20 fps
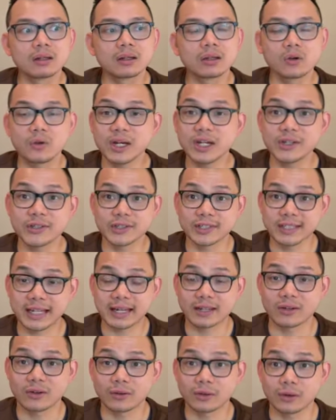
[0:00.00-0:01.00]
You need to
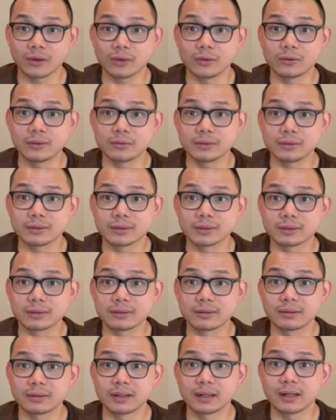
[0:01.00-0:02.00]
set your goals.
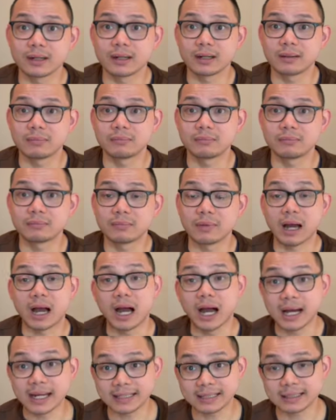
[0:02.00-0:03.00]

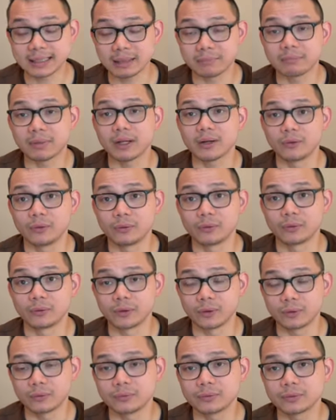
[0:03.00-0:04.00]
I set my own
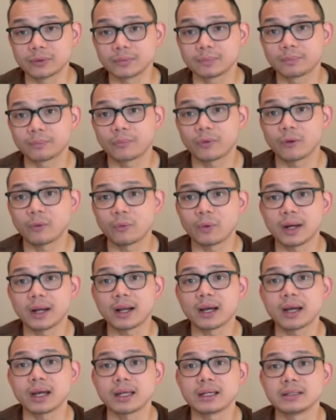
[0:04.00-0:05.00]
goals when
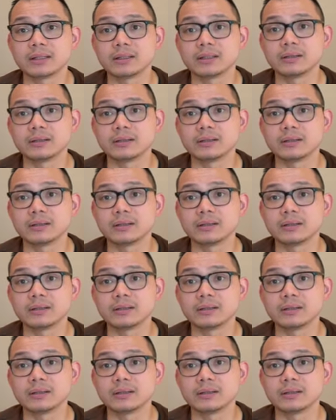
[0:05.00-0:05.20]
I